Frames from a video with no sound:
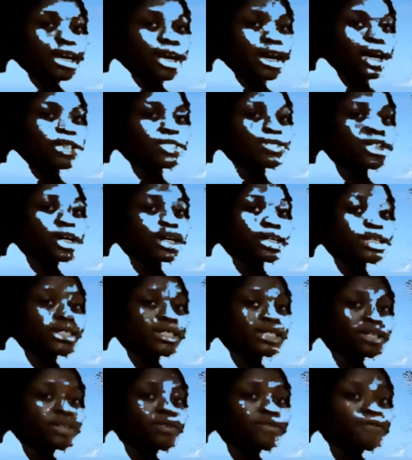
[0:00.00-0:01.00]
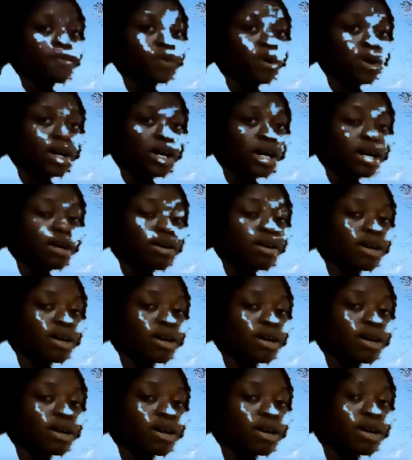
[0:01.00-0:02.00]
And that is it for
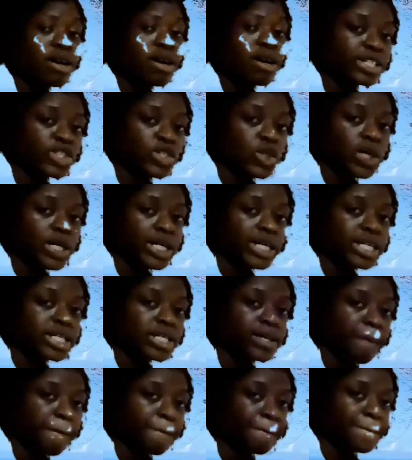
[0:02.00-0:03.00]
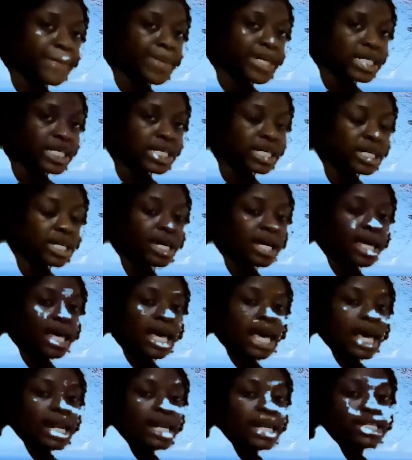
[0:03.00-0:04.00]
adjoint B.
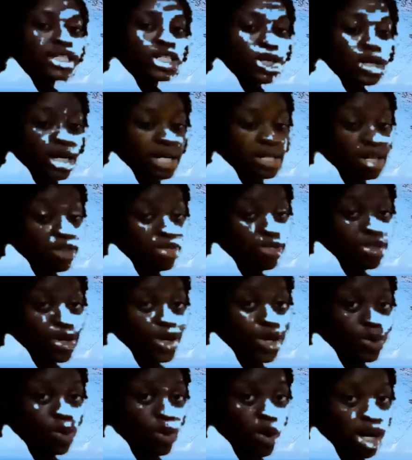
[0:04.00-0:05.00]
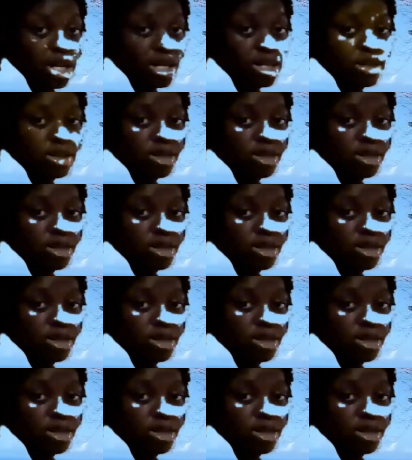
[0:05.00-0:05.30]
Let's look at a third one.